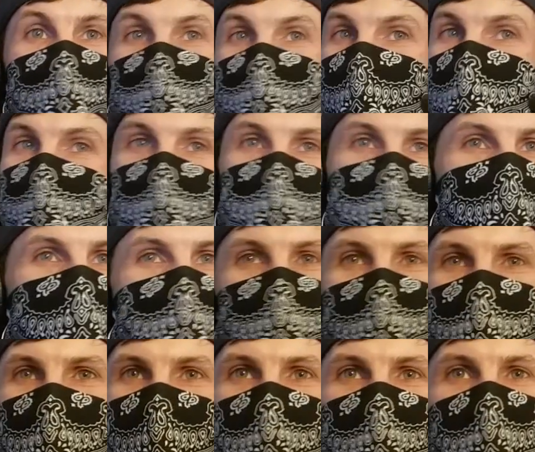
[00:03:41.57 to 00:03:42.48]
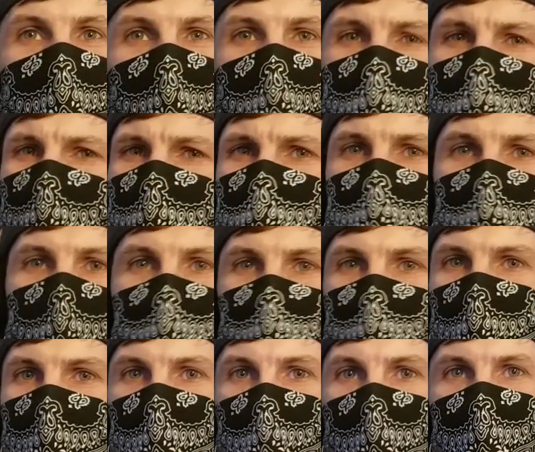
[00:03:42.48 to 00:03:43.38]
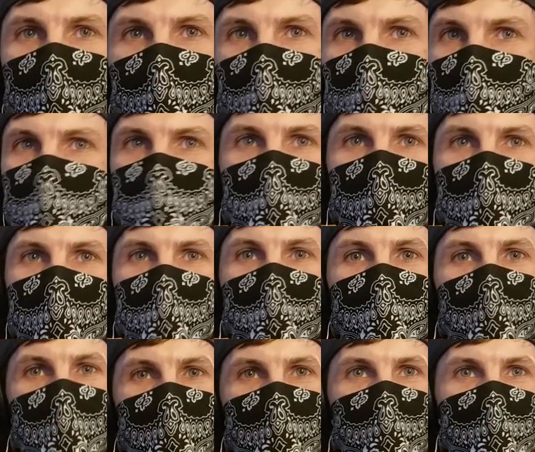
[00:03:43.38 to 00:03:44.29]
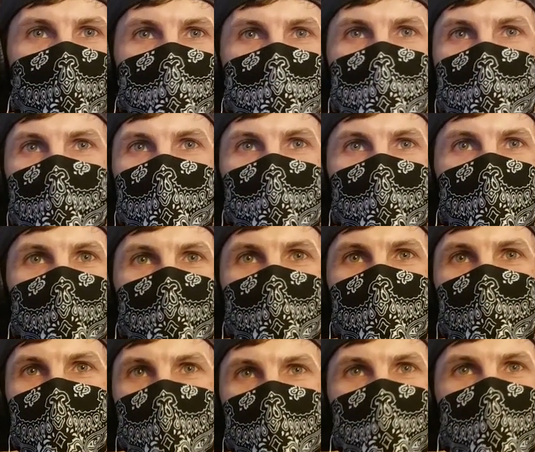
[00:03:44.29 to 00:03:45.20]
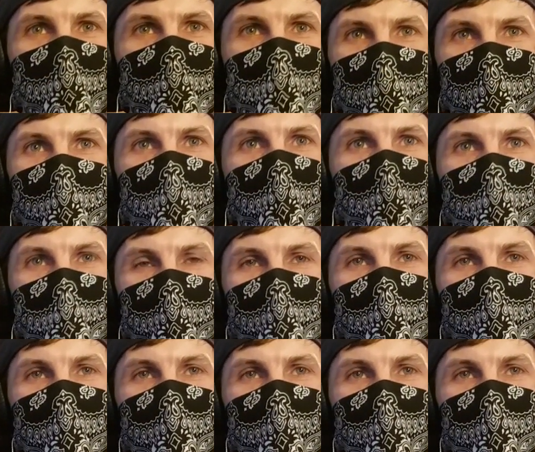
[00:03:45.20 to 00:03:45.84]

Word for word: Oh, the guy's noticing, oh, you dropped the paperwork and you didn't pick it up. What's going on here?